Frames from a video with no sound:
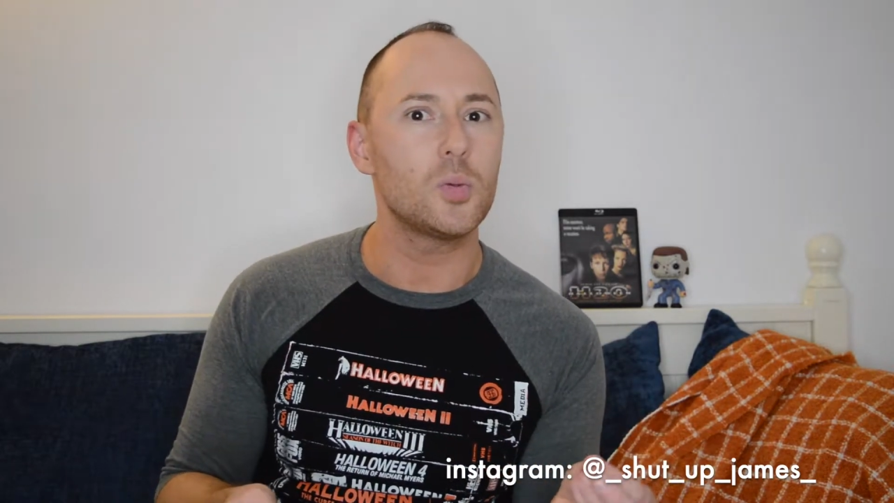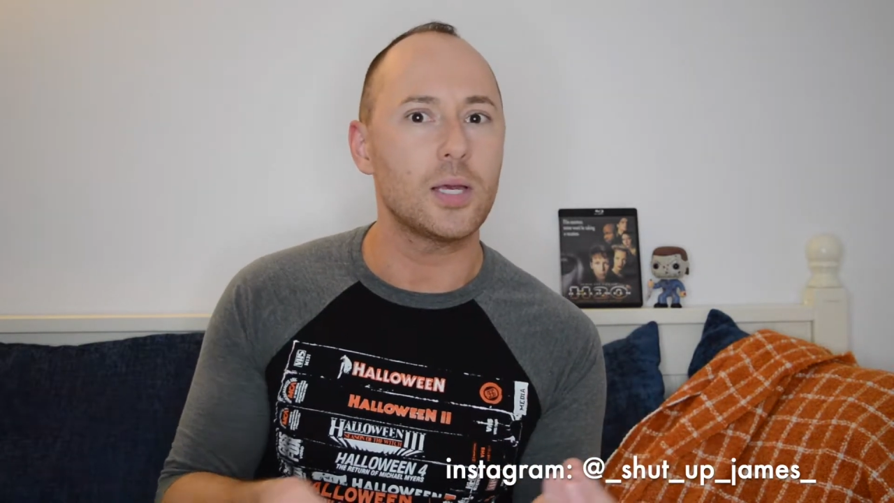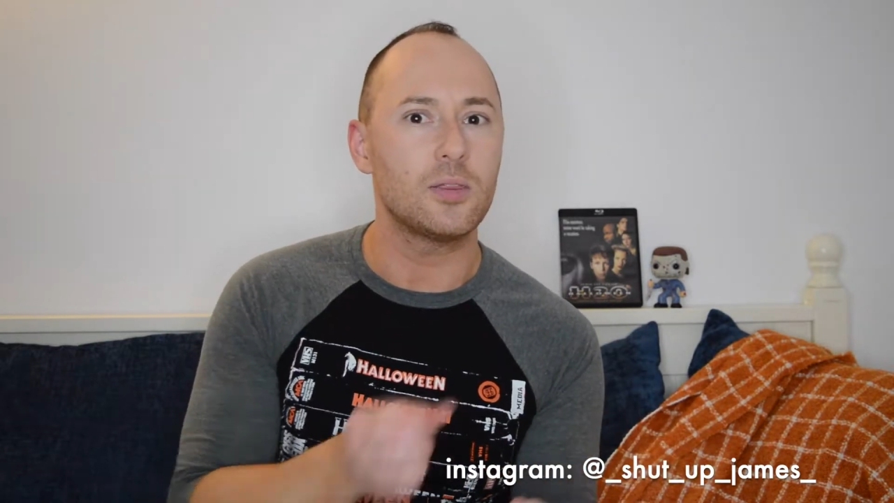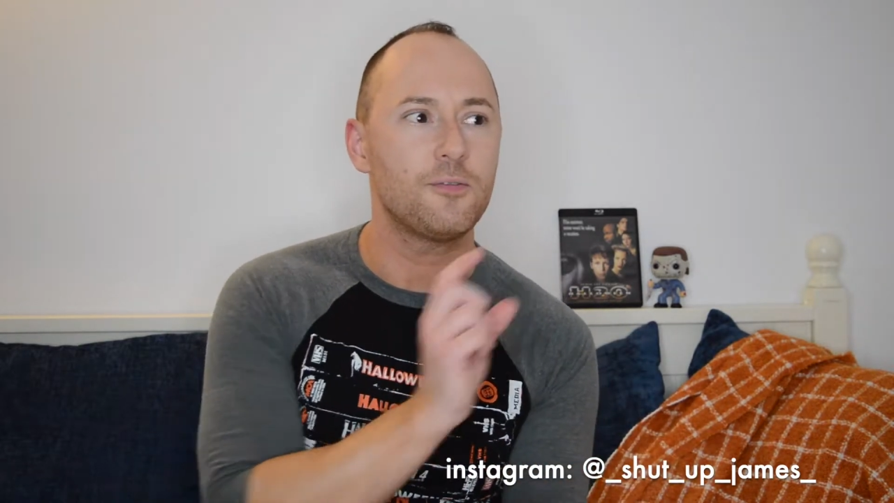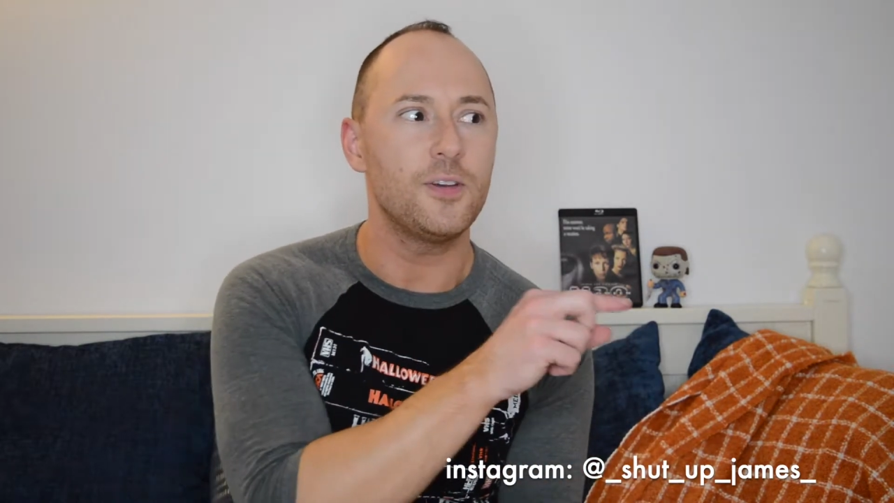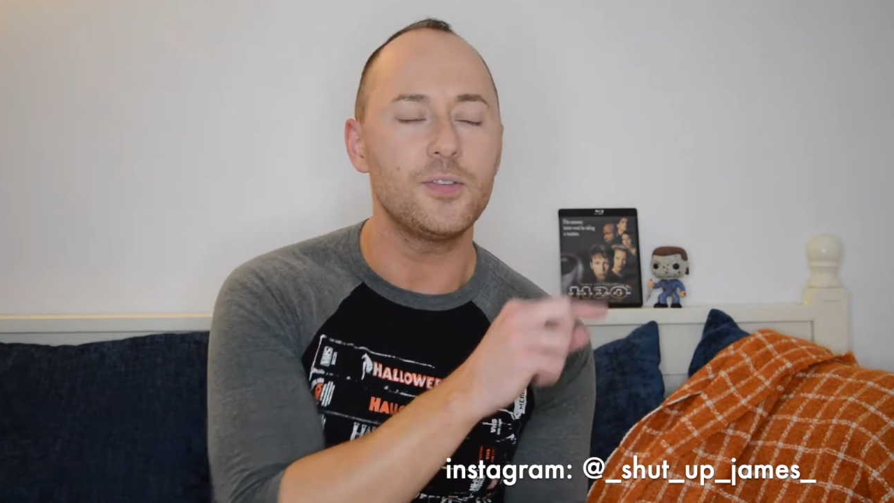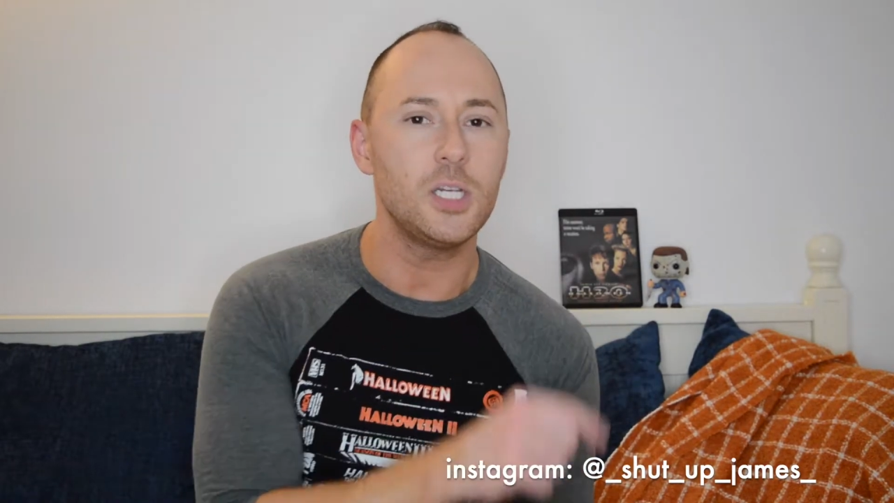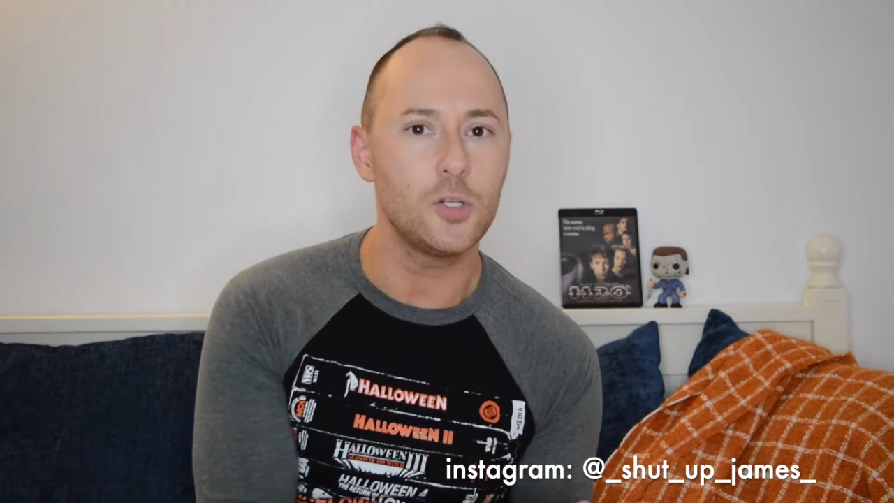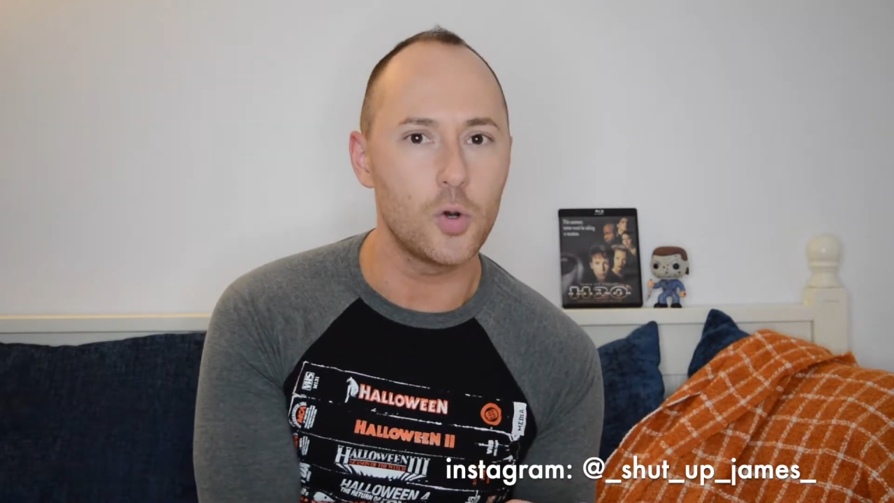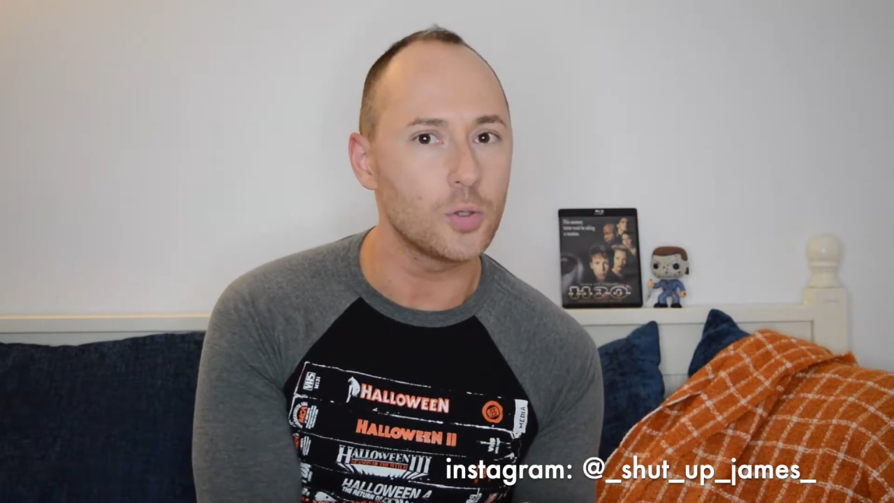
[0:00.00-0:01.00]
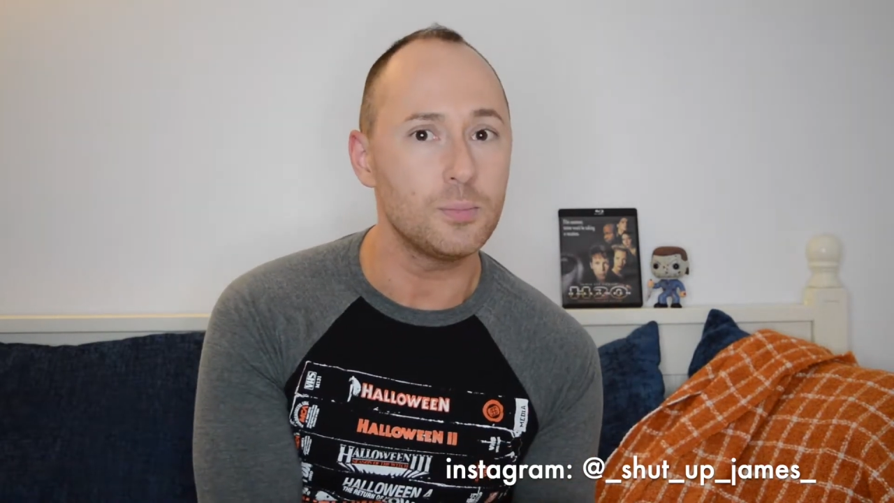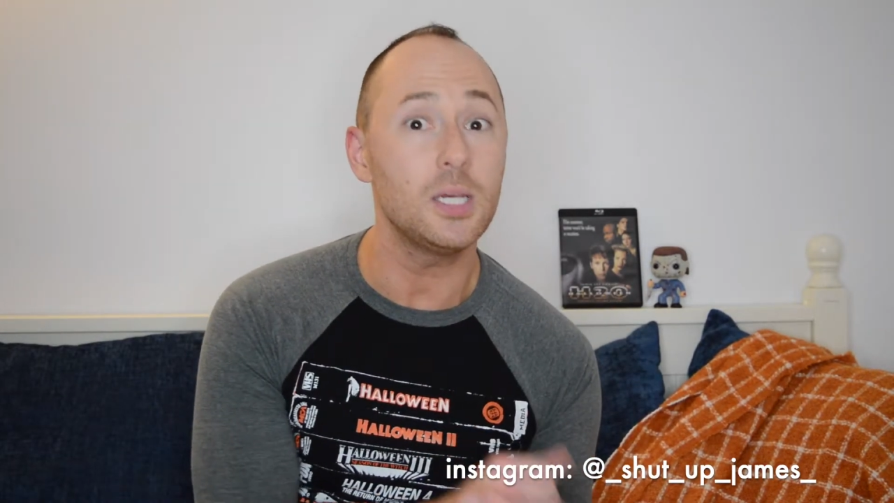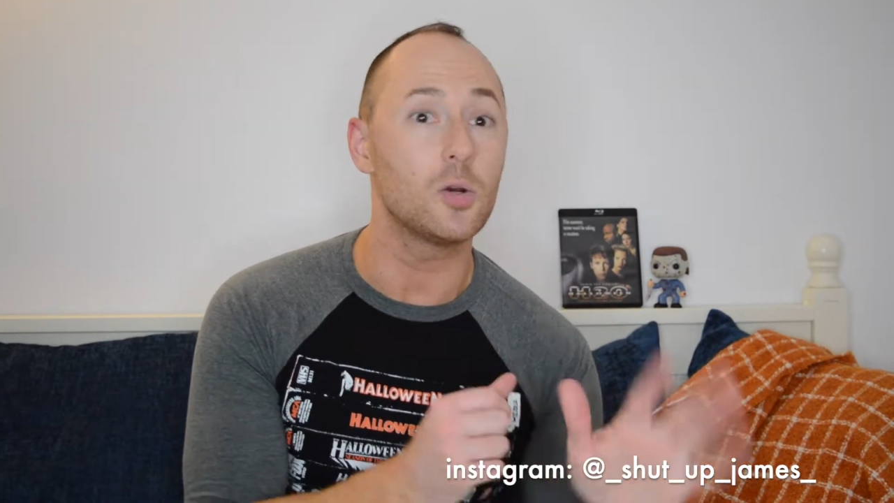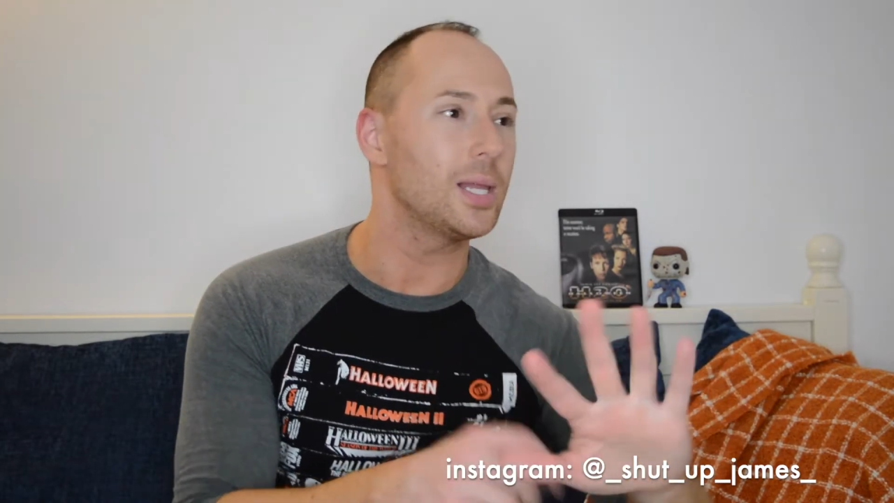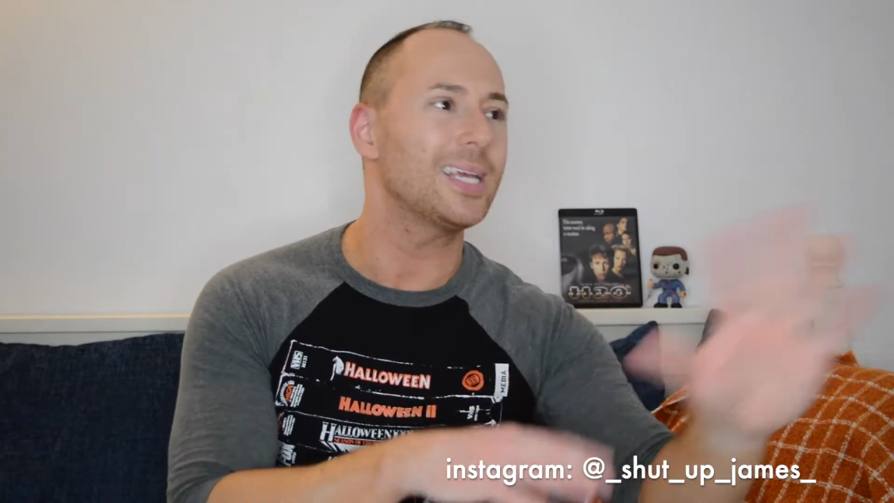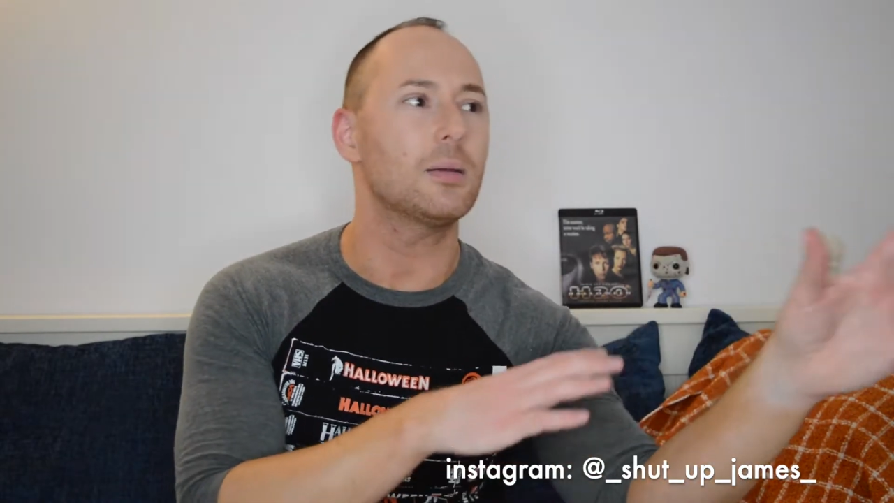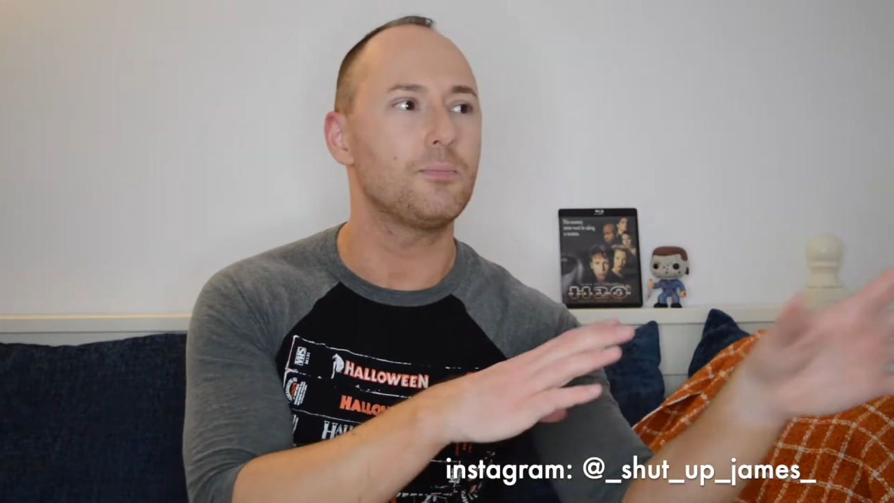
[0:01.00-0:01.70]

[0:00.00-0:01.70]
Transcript: like the 15 year old me or like